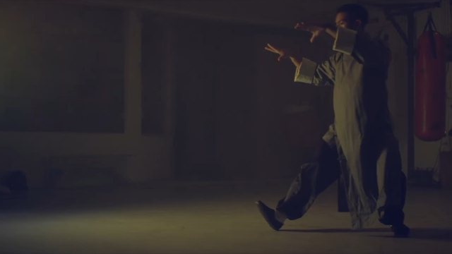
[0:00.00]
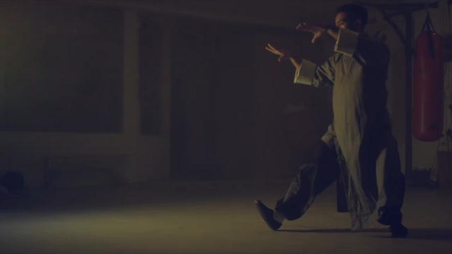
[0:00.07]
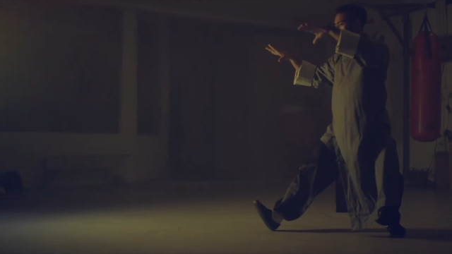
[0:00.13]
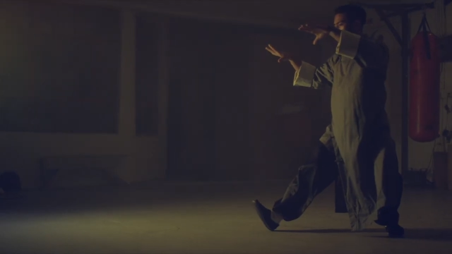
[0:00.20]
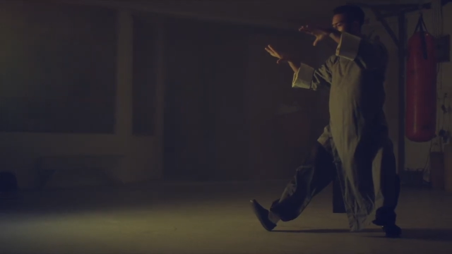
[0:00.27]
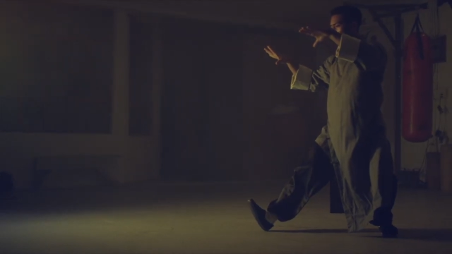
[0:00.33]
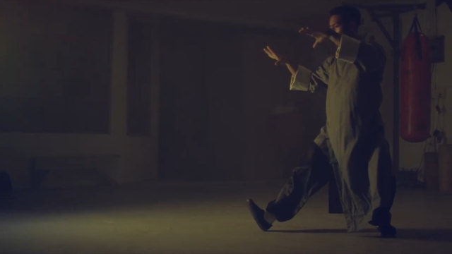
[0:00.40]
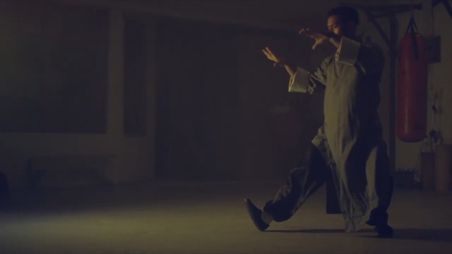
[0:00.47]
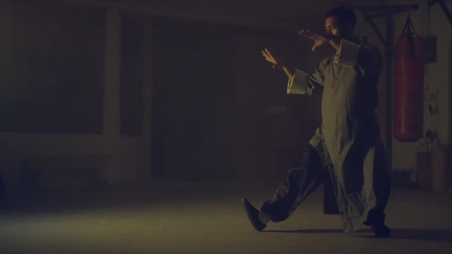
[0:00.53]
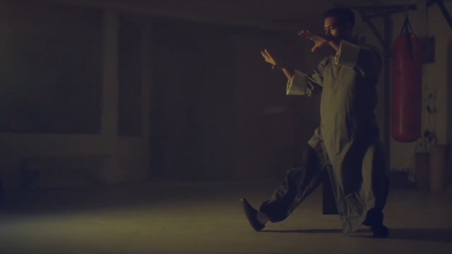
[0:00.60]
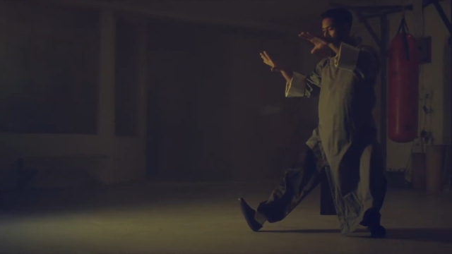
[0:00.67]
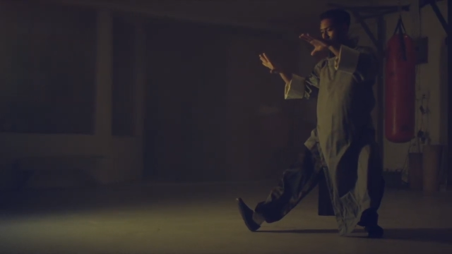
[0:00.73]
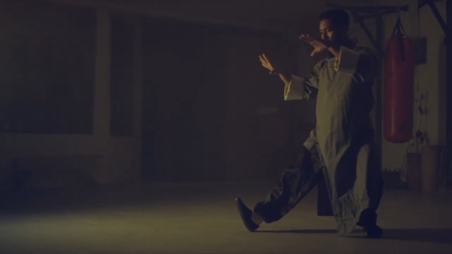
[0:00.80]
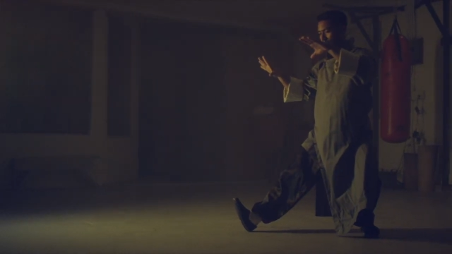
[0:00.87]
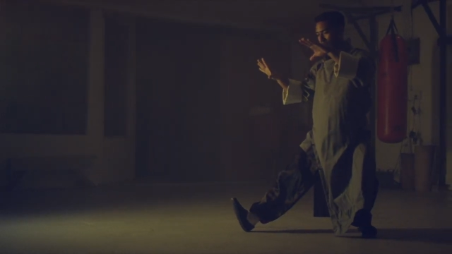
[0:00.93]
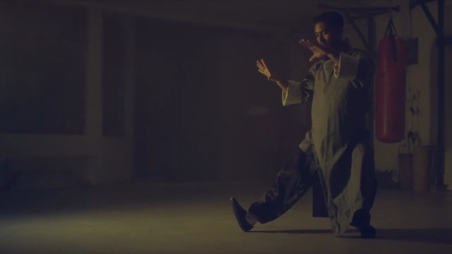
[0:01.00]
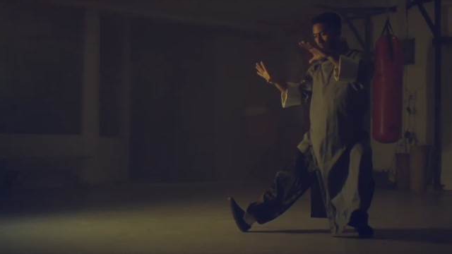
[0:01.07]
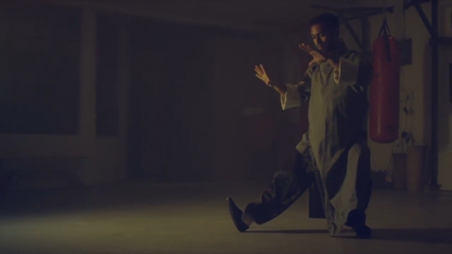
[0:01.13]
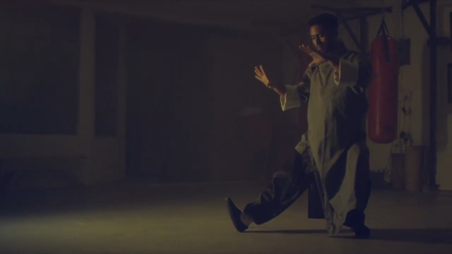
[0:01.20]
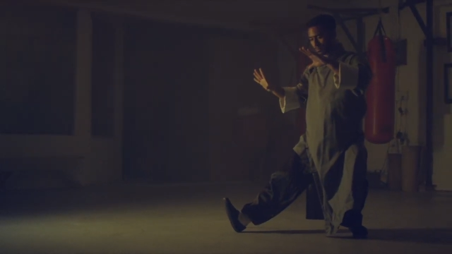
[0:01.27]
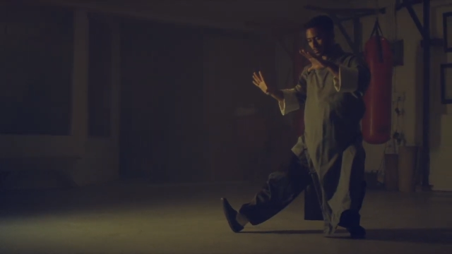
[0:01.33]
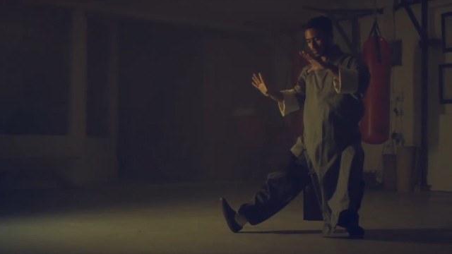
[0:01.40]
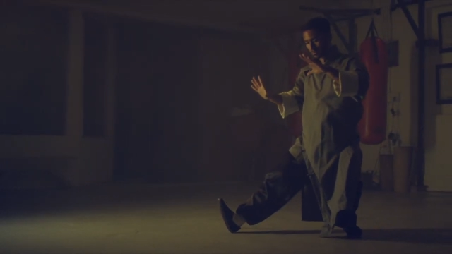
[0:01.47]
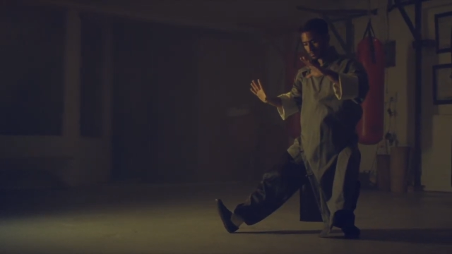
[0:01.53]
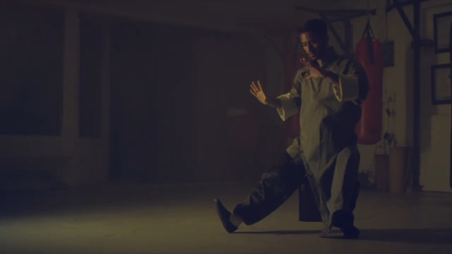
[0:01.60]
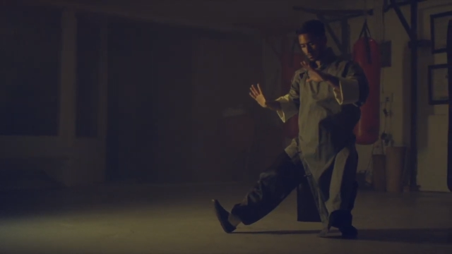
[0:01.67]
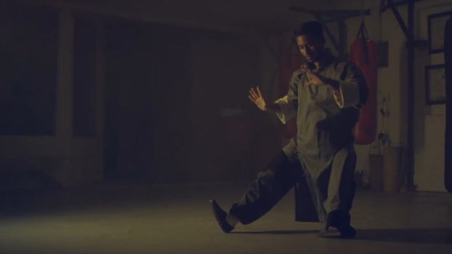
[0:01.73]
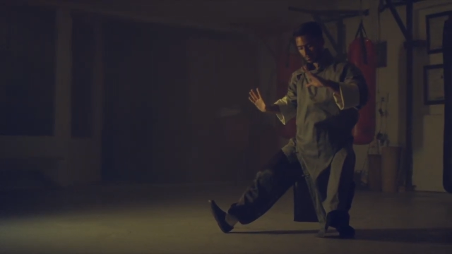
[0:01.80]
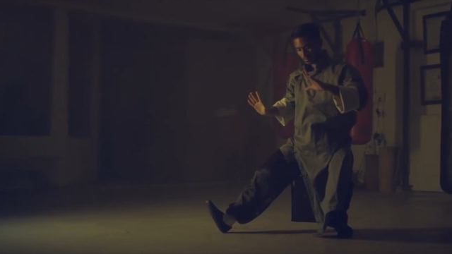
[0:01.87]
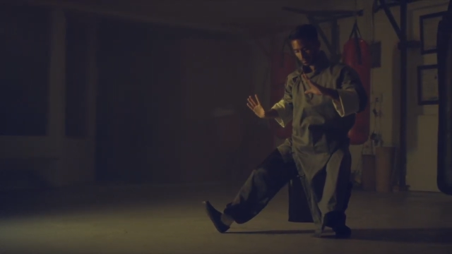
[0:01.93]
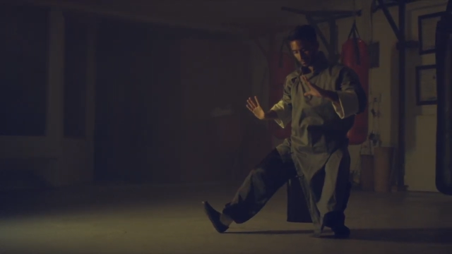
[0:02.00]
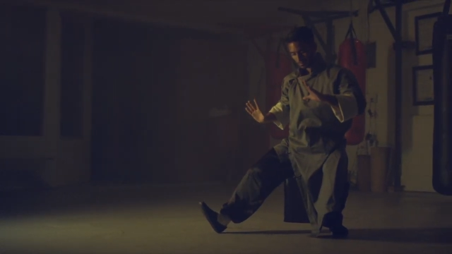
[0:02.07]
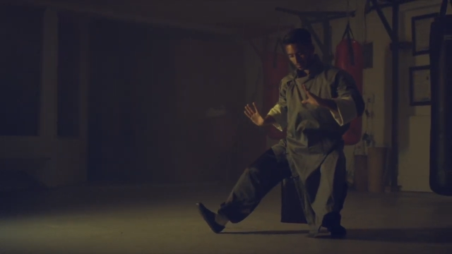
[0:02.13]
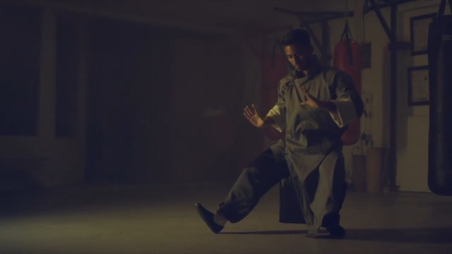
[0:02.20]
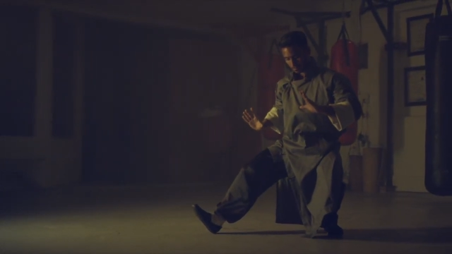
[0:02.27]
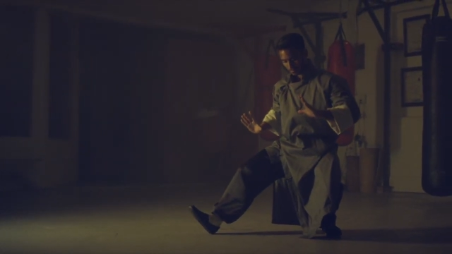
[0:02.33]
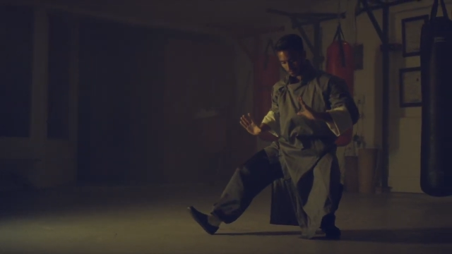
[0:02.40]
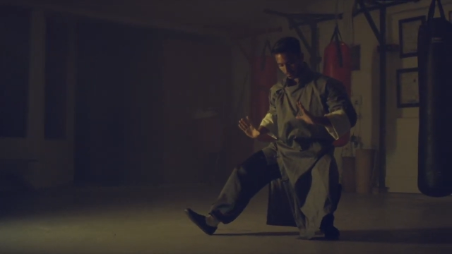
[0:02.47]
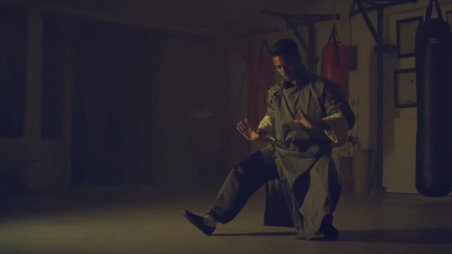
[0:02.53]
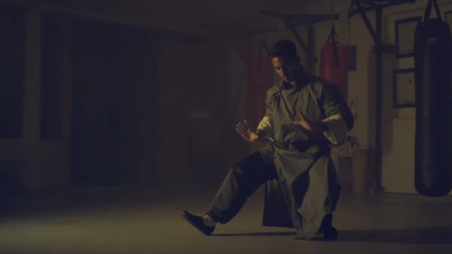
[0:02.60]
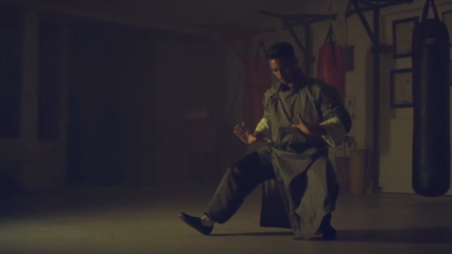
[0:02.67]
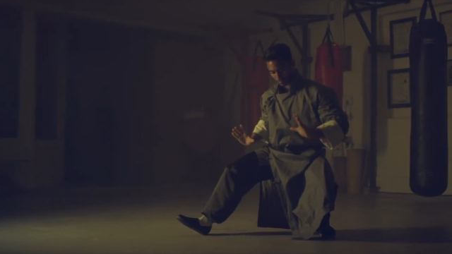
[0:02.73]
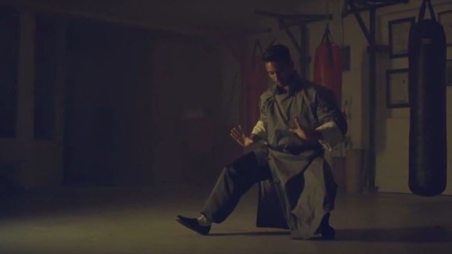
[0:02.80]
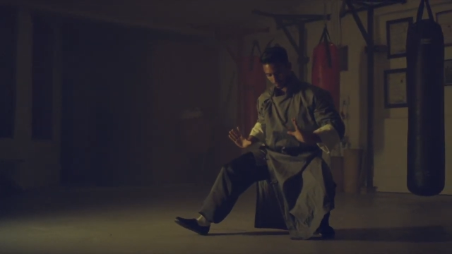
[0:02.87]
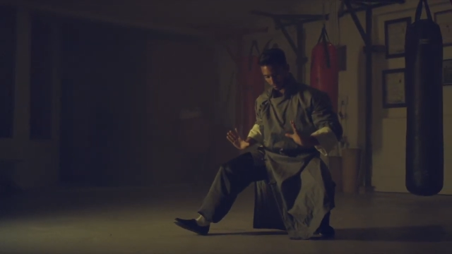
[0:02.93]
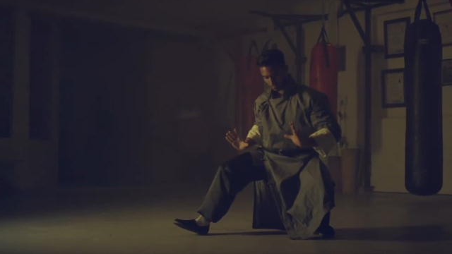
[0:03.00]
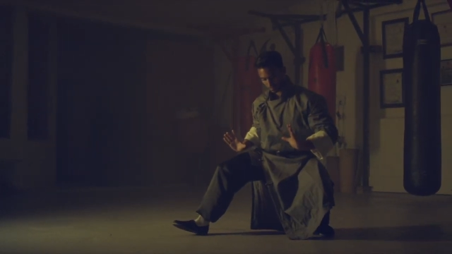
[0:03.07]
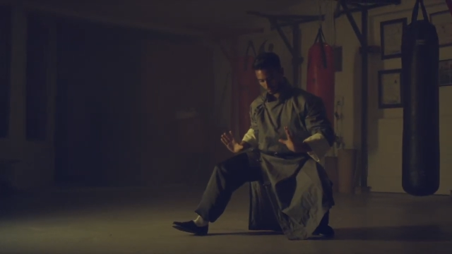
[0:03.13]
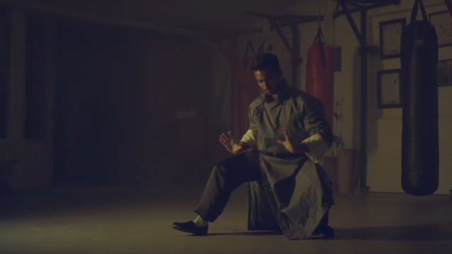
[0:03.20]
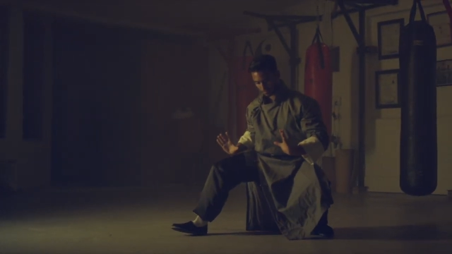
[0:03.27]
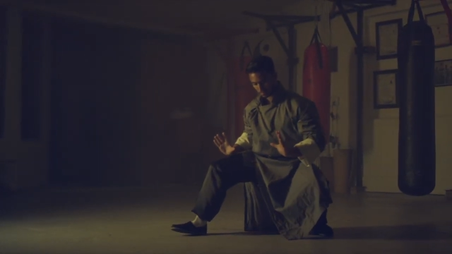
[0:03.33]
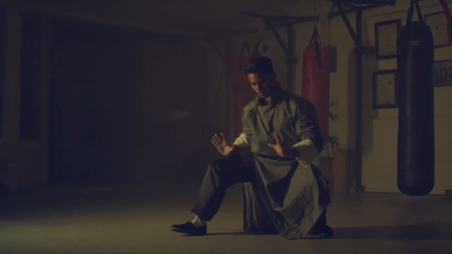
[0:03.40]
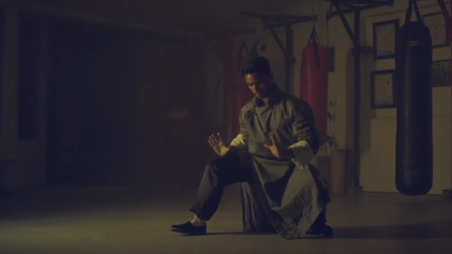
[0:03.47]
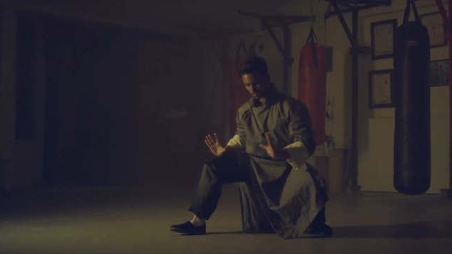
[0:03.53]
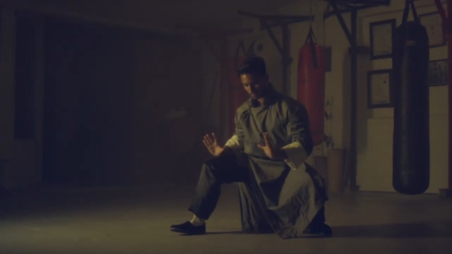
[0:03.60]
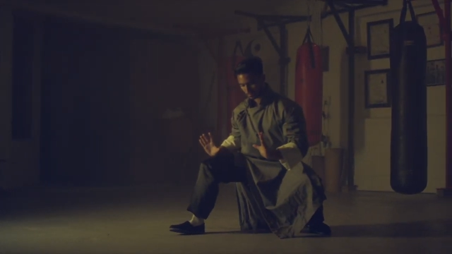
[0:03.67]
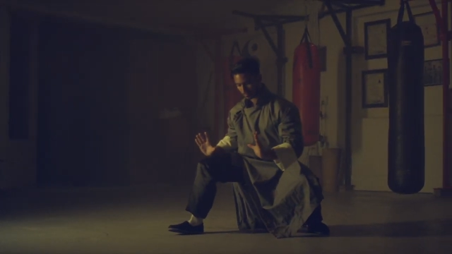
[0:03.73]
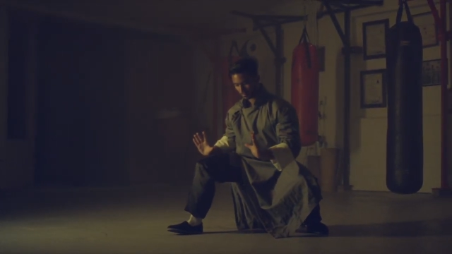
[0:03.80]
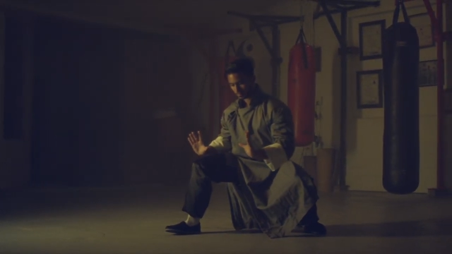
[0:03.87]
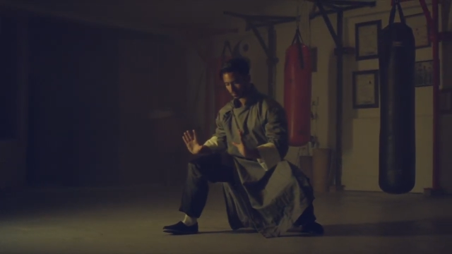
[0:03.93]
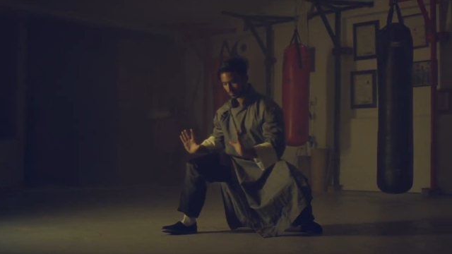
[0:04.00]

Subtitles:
(no speaker visible)